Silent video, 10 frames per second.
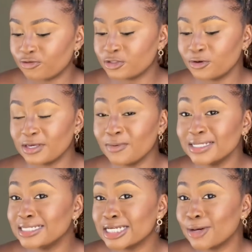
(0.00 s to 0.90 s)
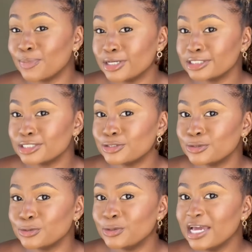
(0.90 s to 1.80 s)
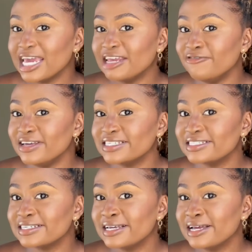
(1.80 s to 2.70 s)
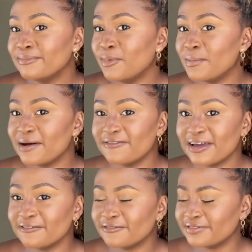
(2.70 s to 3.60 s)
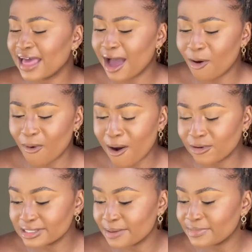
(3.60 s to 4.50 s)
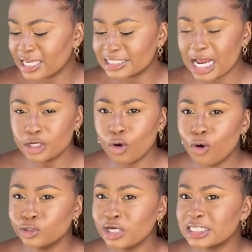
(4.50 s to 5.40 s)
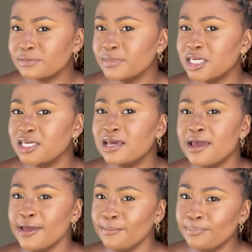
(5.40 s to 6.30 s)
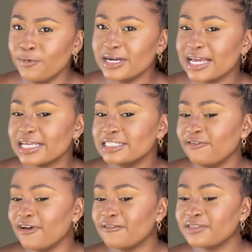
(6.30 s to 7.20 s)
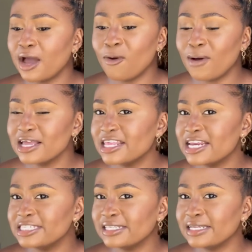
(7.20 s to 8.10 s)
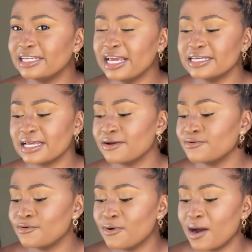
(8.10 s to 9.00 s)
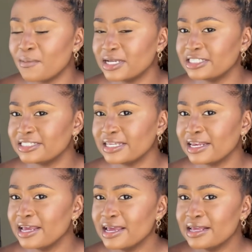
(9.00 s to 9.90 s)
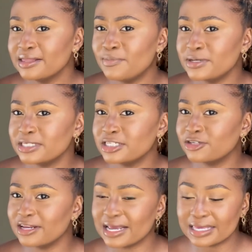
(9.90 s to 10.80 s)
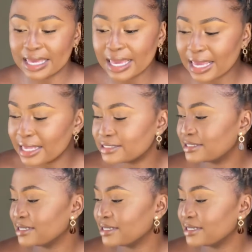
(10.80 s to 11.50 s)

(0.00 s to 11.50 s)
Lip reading: So he wanted a person to invest Mama 5 tower or something. He's like, no, trust me, when I get 5 tower in the next 3 days, I don't know how much he said the person is gonna get.